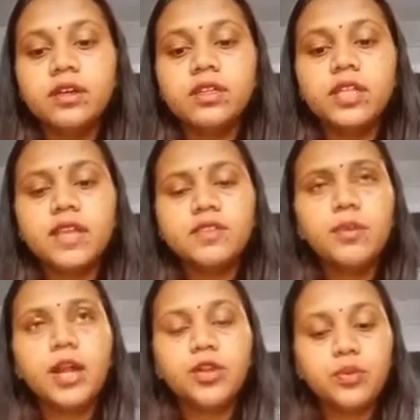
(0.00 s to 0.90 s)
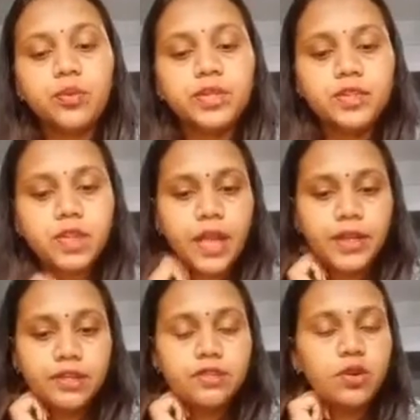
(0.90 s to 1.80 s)
As a part of its
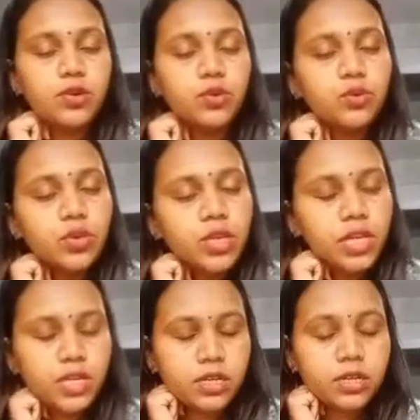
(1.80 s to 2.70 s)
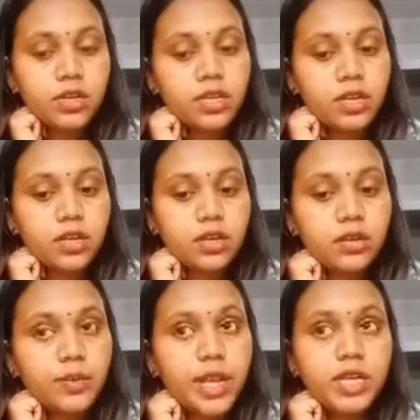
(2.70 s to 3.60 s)
guidance on a good clinical
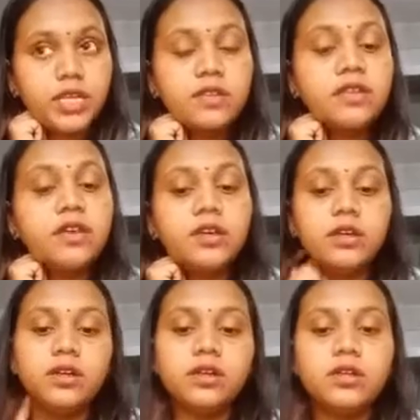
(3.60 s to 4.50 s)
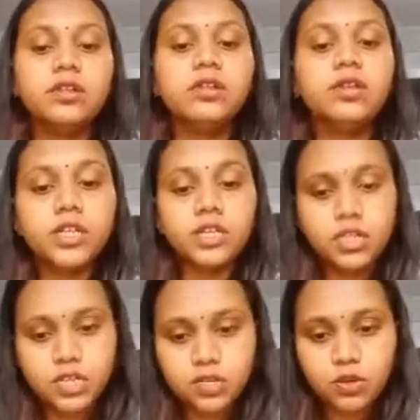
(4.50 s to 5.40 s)
practice, the
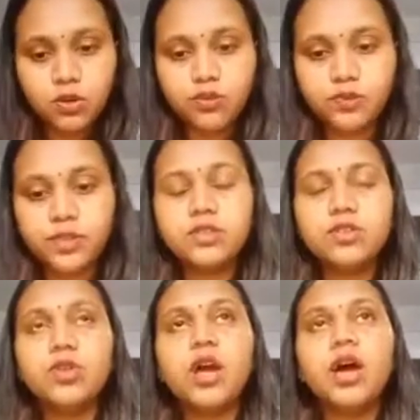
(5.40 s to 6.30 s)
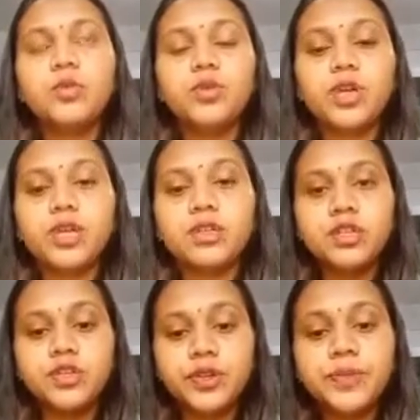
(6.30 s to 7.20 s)
International Conference on
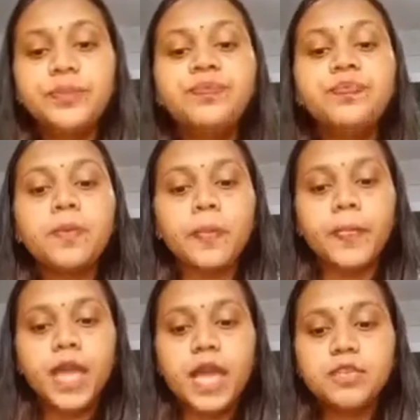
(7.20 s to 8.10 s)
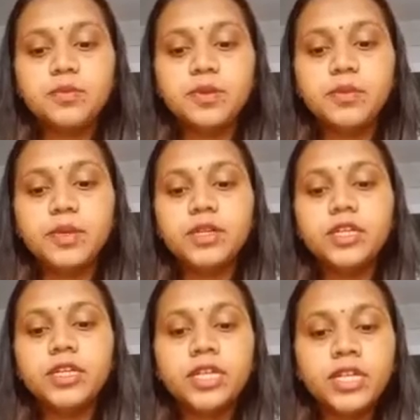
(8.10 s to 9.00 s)
Harmonization has prepared
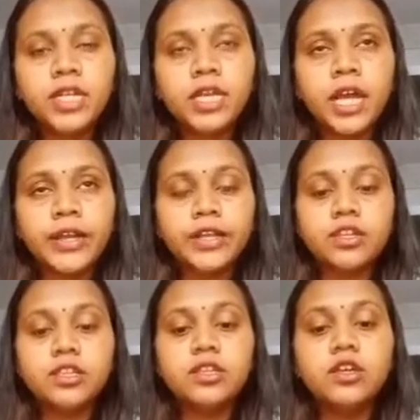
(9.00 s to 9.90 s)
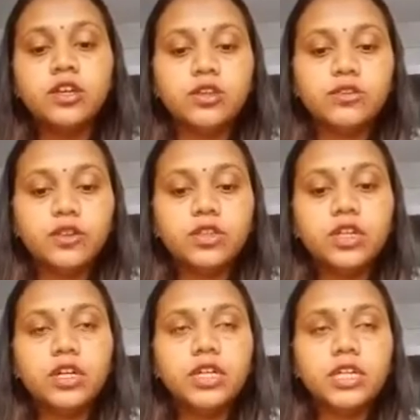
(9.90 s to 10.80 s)
a detailed guidance for the
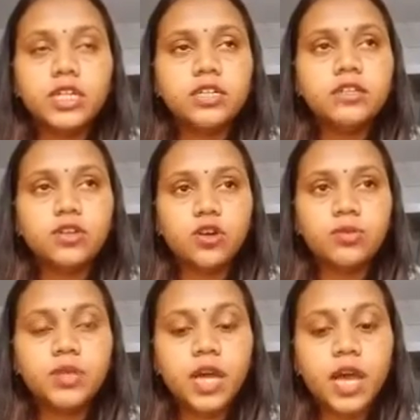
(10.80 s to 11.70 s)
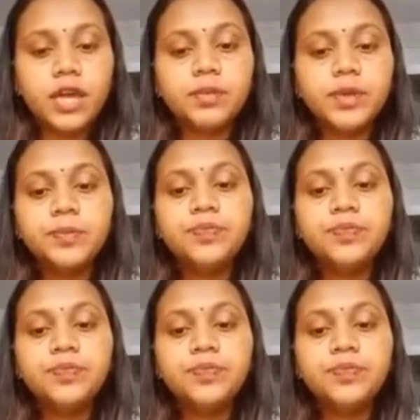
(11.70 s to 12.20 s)
contents of the IB